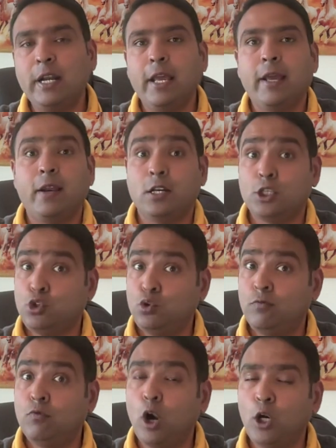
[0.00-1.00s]
areas,
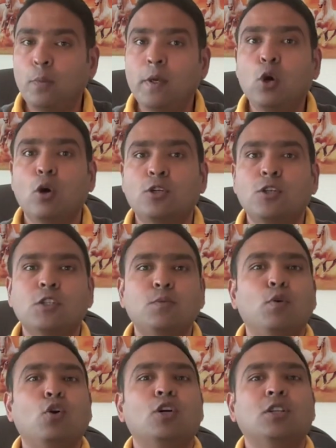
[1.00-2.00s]
you've got to be cautious
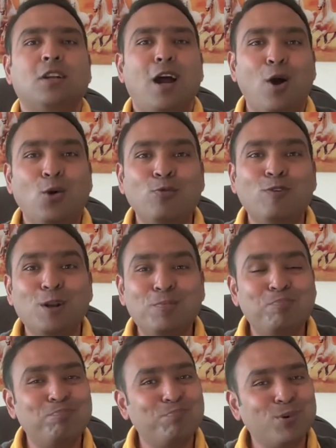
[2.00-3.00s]
because Rahu will
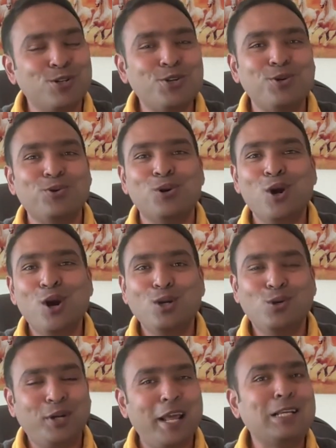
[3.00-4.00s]
push you
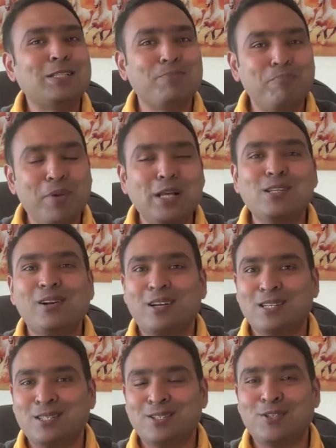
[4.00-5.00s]
to take some major
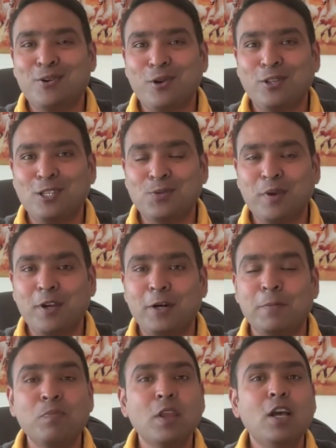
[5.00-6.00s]
risks during this period.
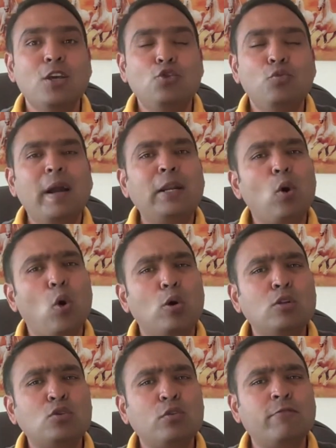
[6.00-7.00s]
You might
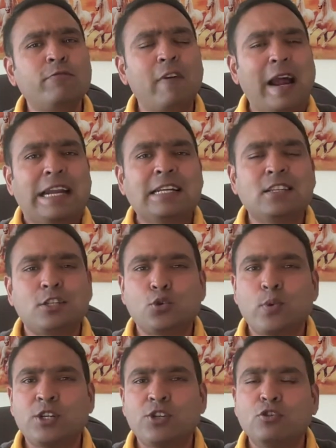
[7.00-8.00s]
also find
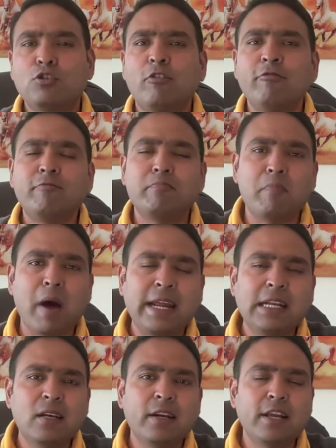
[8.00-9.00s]
situations of
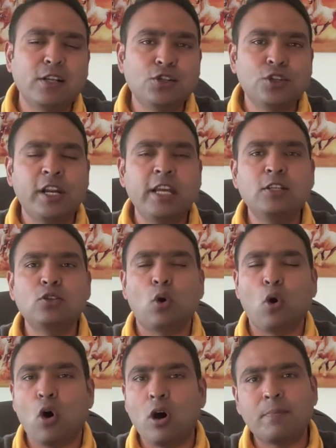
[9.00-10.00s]
minor injuries
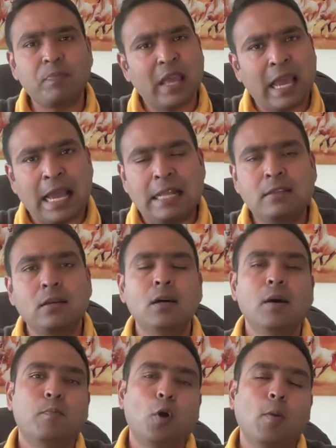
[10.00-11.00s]
or health
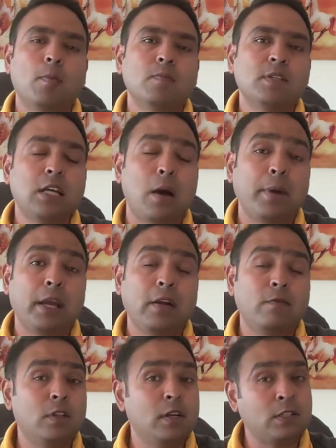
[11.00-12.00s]
problems coming in
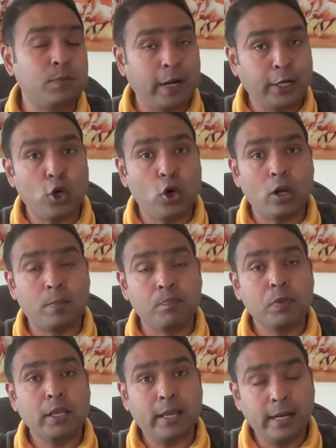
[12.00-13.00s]
with respect to your
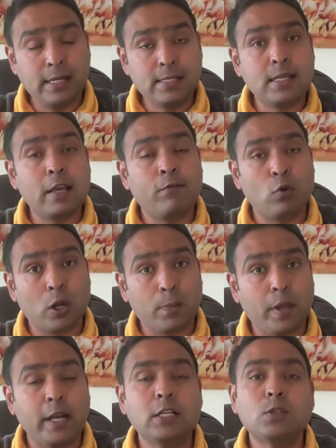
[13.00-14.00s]
kids if you are
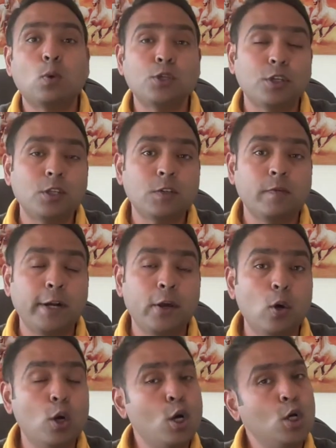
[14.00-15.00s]
parents watching this
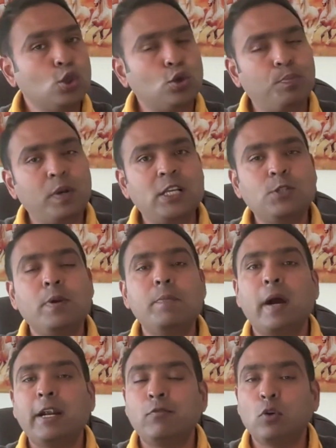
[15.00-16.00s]
video. So please be
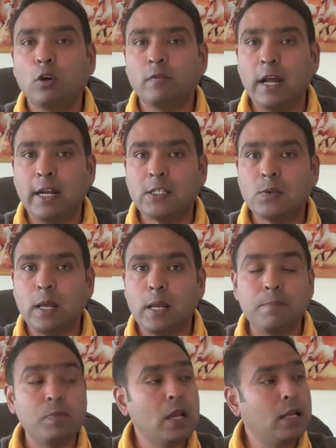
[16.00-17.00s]
mindful of that as well.
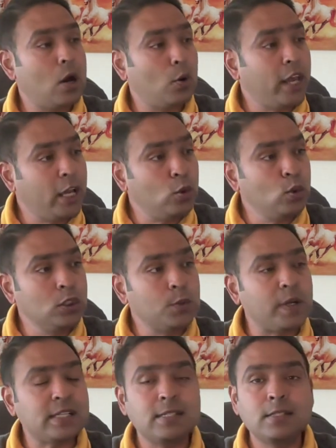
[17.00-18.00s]
Now, Ketu's
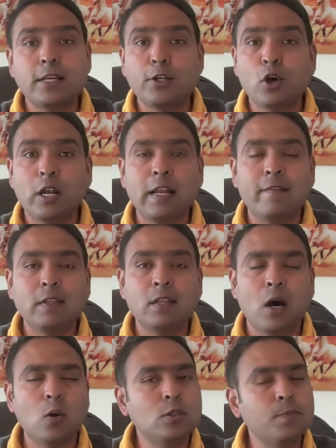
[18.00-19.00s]
presence in your 11th
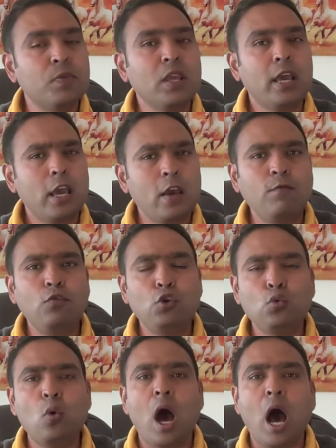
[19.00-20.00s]
house, if
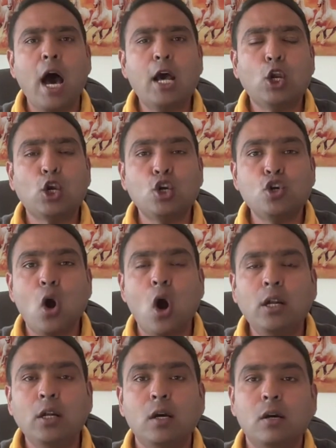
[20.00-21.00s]
you are not
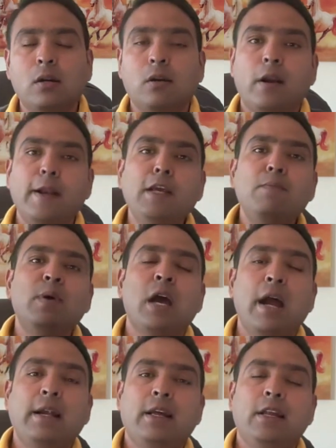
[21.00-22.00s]
running
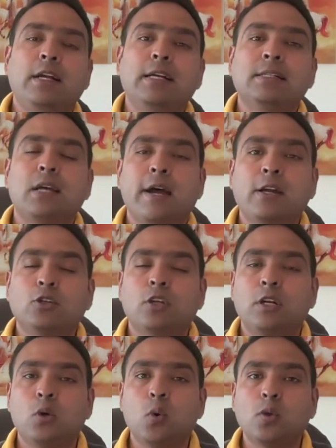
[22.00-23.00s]
behind any desires
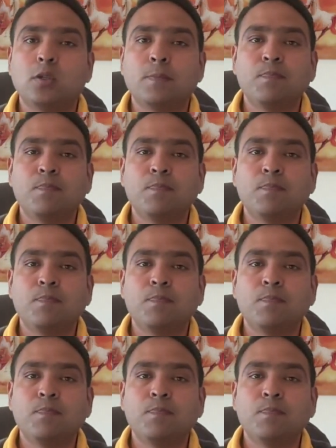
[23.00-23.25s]
and goals,